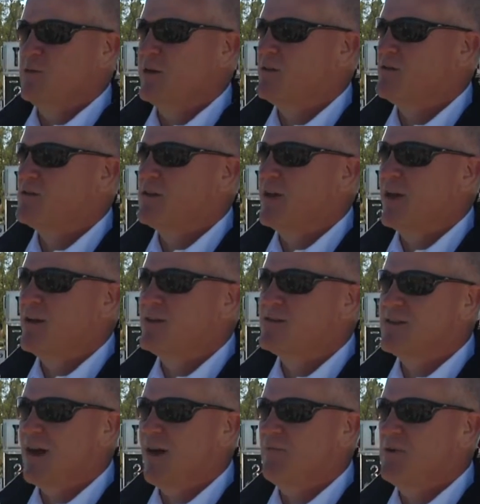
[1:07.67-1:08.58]
We understand
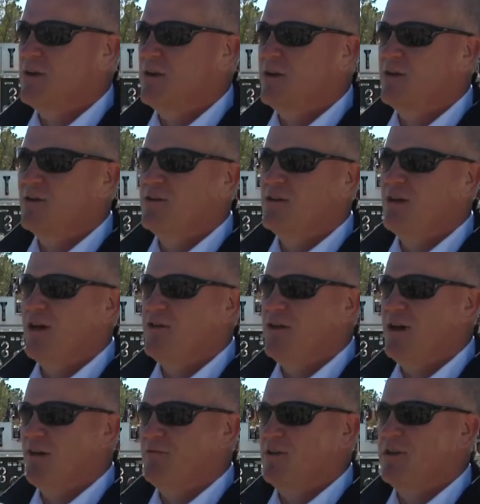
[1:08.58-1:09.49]
this time of year you get
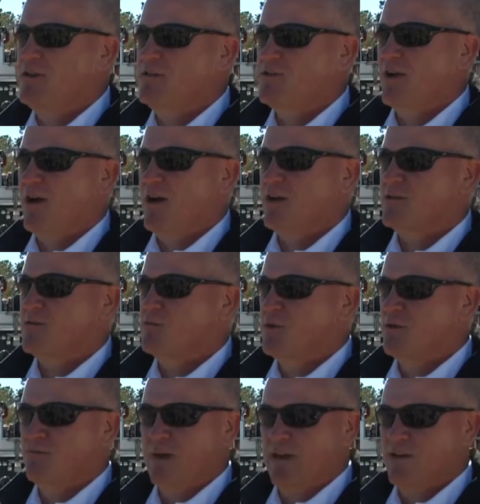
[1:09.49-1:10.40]
you have to heat your house,
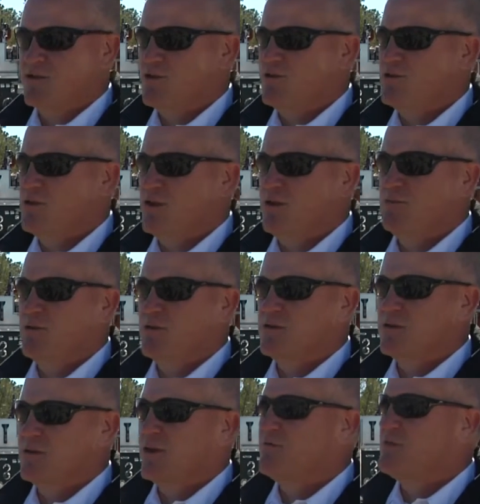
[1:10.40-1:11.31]
but make sure you keep it
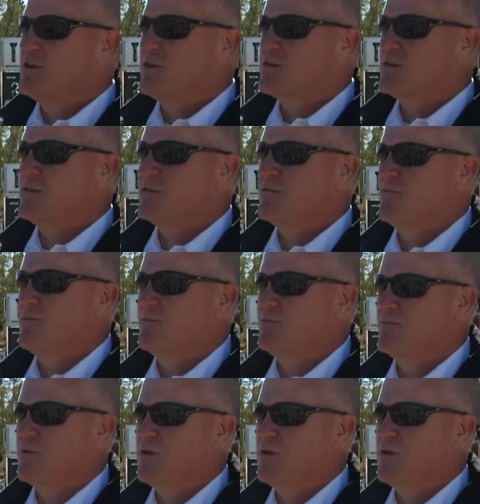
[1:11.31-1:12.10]
a safe distance from